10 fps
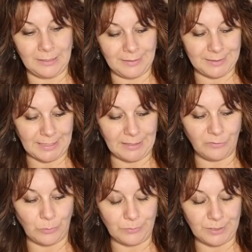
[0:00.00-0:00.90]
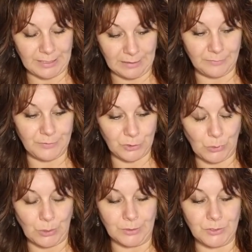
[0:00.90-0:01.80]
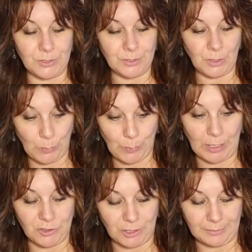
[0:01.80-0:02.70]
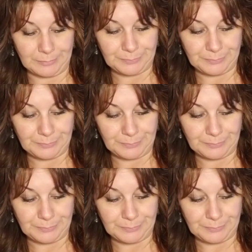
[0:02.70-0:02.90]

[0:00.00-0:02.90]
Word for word: the ten of ten of swords, oppression.